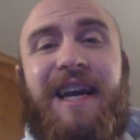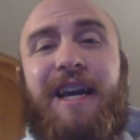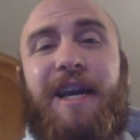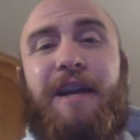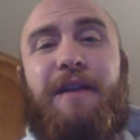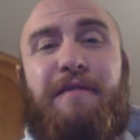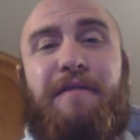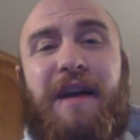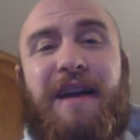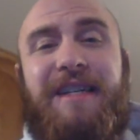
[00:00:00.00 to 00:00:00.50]

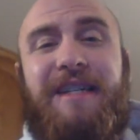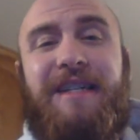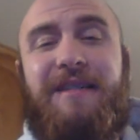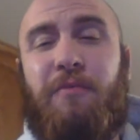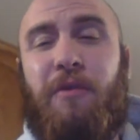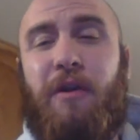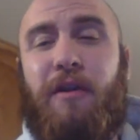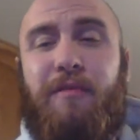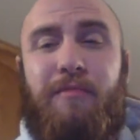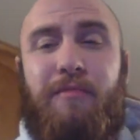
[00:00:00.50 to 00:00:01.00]
In fact, it's
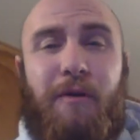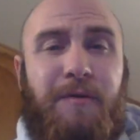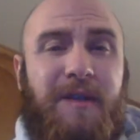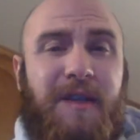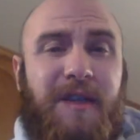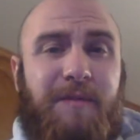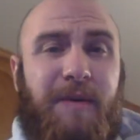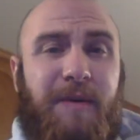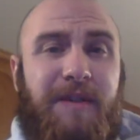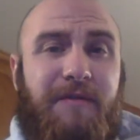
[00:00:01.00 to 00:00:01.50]
one of the most
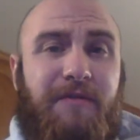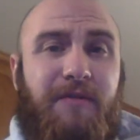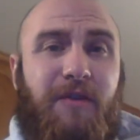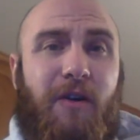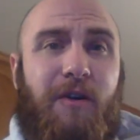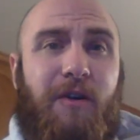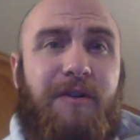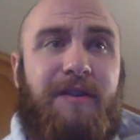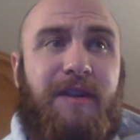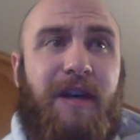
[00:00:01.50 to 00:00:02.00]
expensive
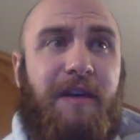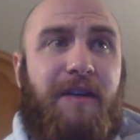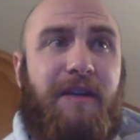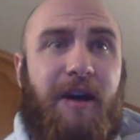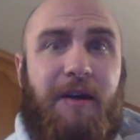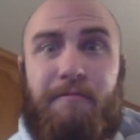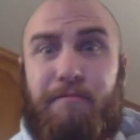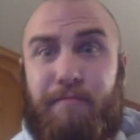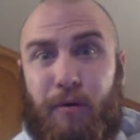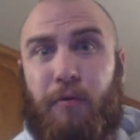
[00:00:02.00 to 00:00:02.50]
cards, I
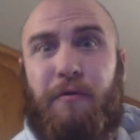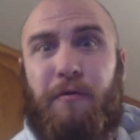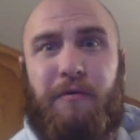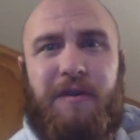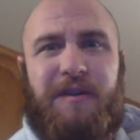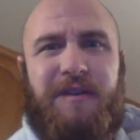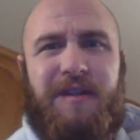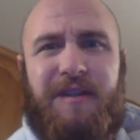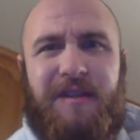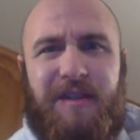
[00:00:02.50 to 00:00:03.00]
think on both
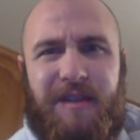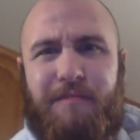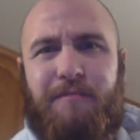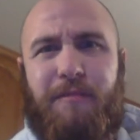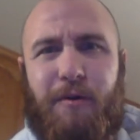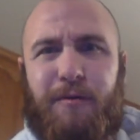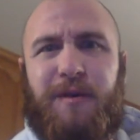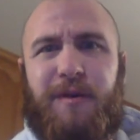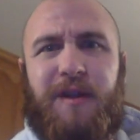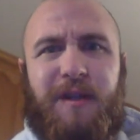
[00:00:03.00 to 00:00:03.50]
lists. It's the
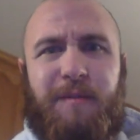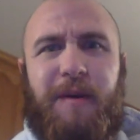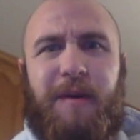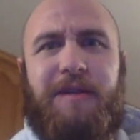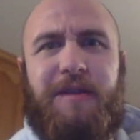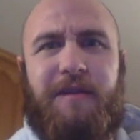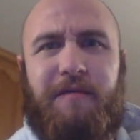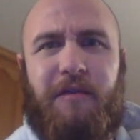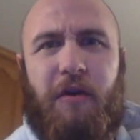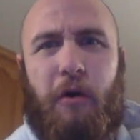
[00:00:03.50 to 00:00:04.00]
most
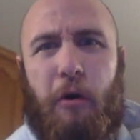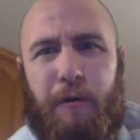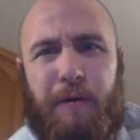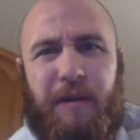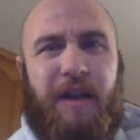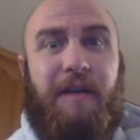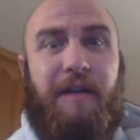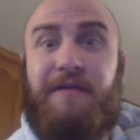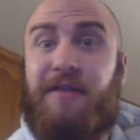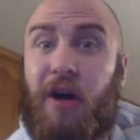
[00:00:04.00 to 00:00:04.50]
expensive card
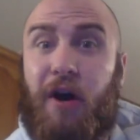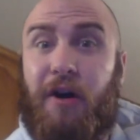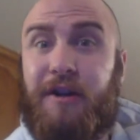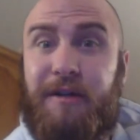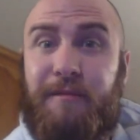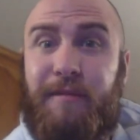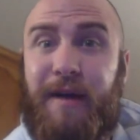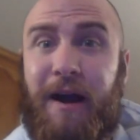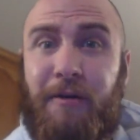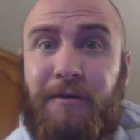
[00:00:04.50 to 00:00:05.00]
that I've
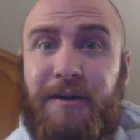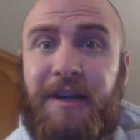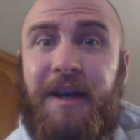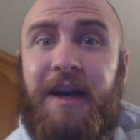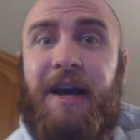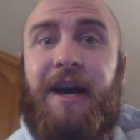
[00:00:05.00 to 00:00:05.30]
talked about.